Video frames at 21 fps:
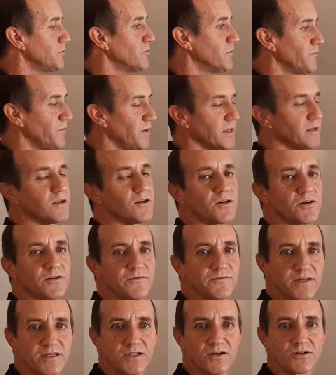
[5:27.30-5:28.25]
you will find a lot
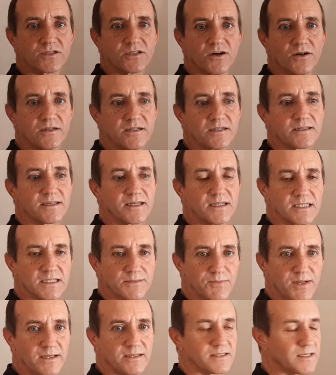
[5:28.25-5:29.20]
of videos on it that
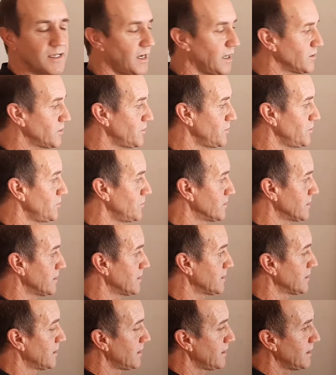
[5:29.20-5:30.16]
explains how to use
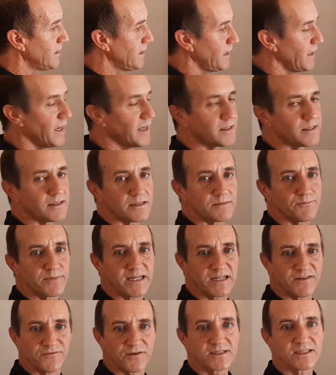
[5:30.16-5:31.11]
it and the
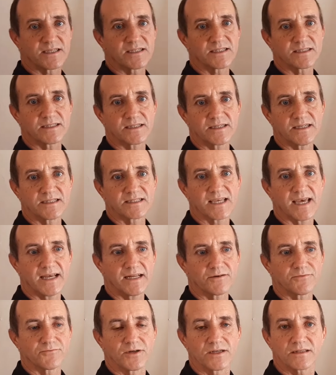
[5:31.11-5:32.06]
benefits it's
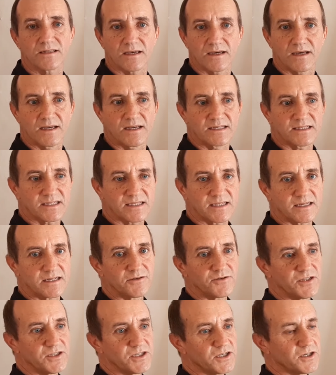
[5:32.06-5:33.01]
had with
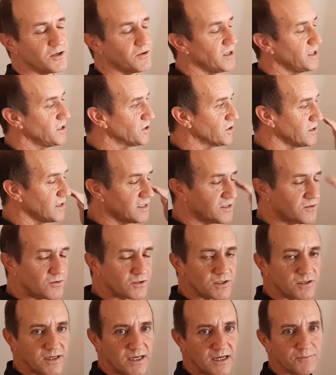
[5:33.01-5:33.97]
skin regeneration. It's
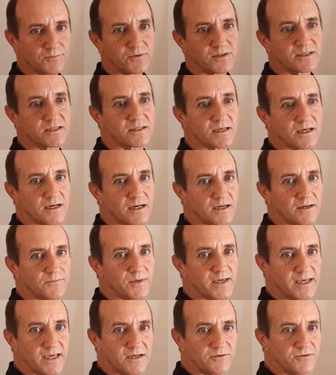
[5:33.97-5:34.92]
also helped with
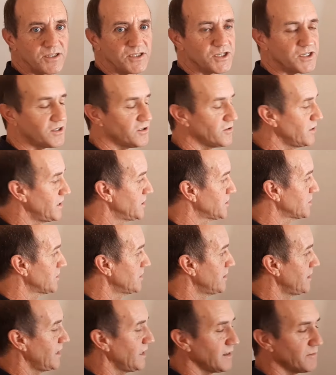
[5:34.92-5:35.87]
hair
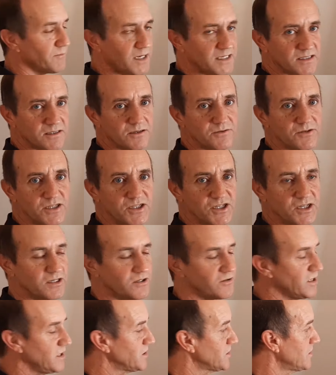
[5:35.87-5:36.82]
regeneration and muscle
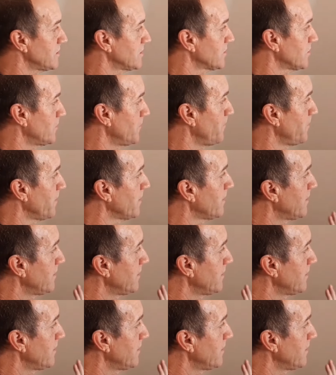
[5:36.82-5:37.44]
regeneration. So